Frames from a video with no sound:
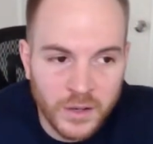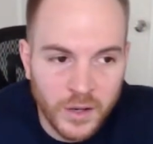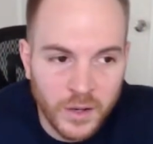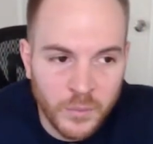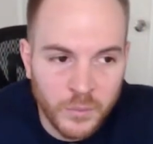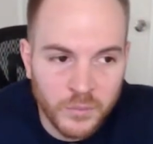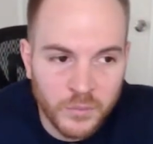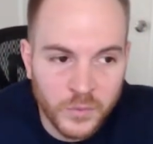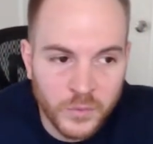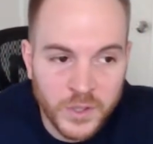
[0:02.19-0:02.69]

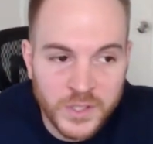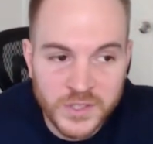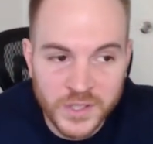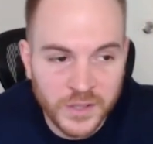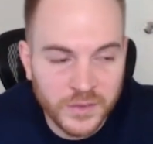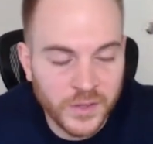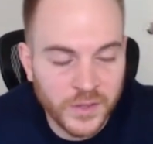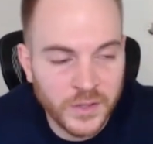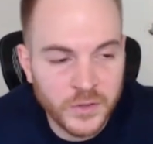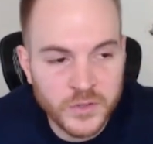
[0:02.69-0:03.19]
Um,
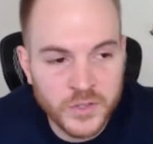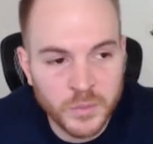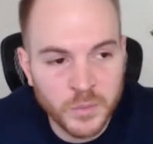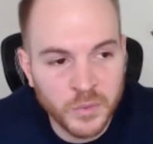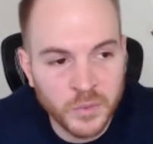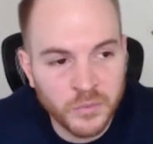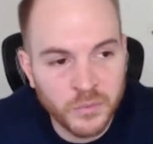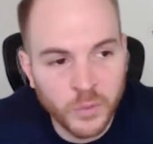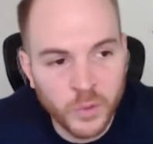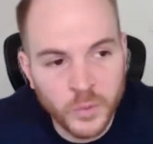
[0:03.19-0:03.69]
like you said
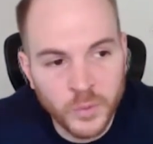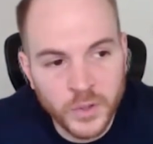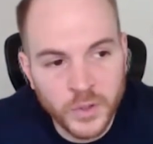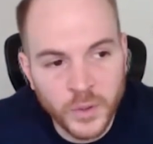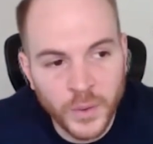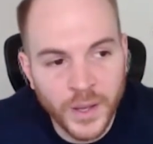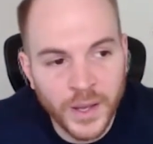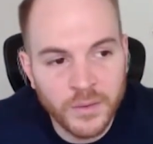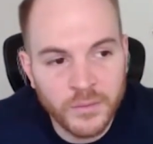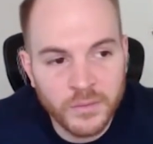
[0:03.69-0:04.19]
before, when
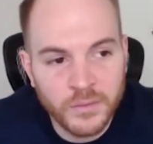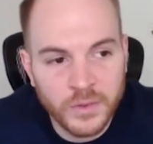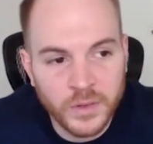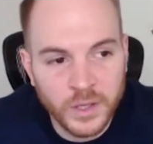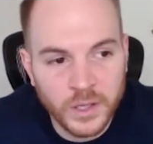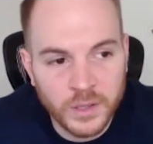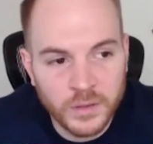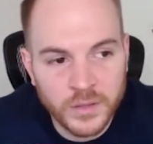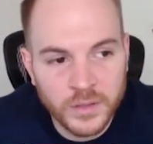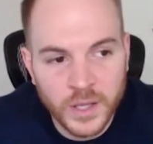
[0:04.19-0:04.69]
you have
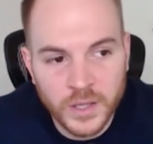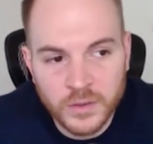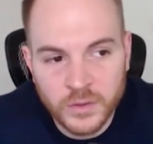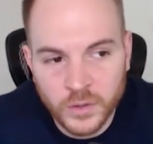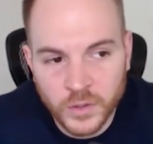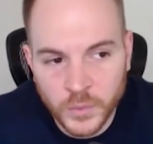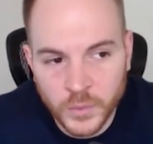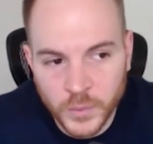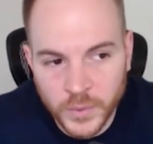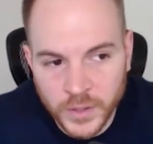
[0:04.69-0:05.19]
the
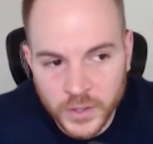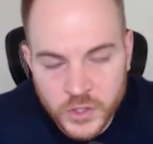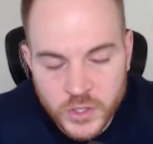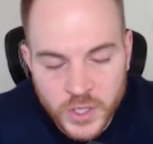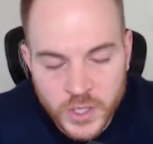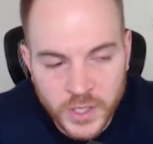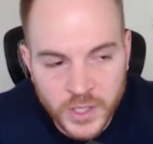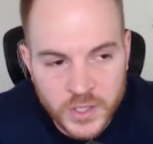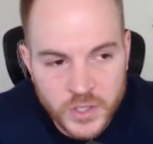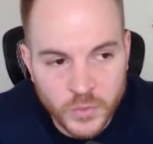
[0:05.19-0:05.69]
1031
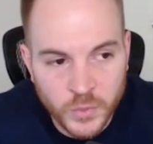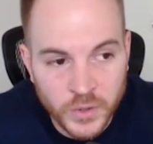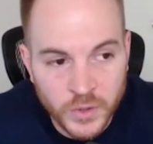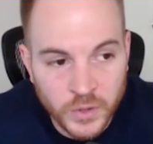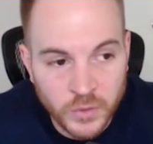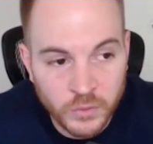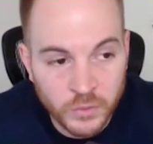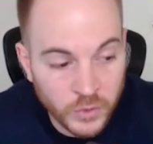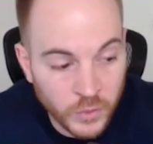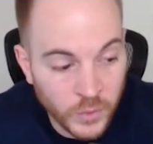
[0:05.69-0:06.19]
exchange, when
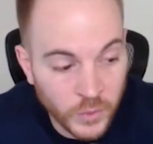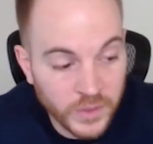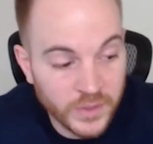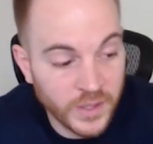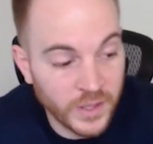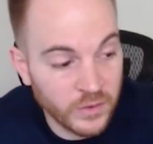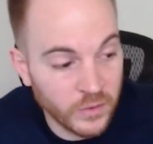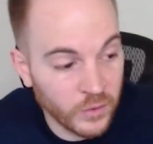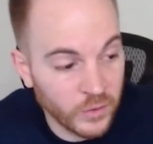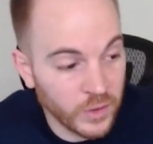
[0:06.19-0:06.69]
you do a
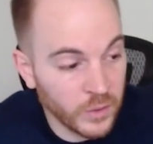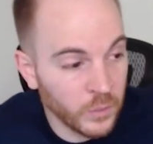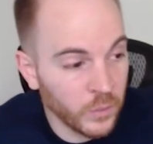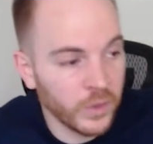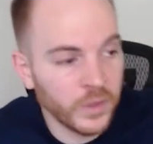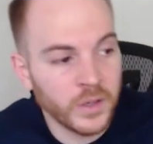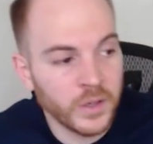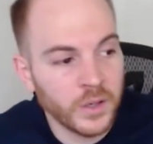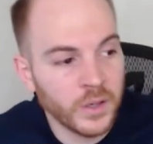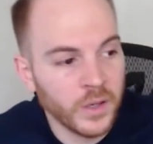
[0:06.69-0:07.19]

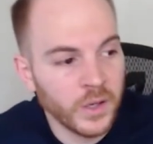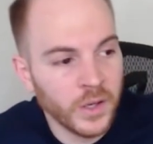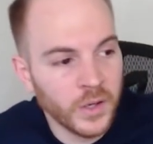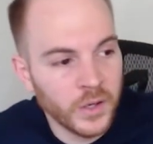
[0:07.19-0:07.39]
1031,